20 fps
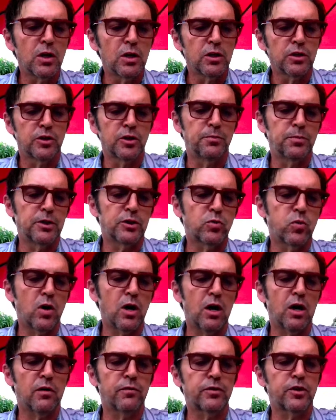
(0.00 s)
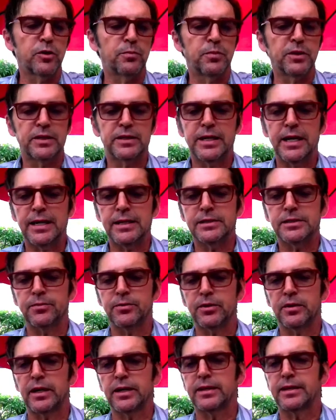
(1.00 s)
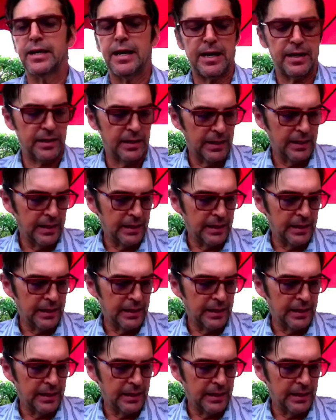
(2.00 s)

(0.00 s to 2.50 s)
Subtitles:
Could be 12, could be 10, something like that.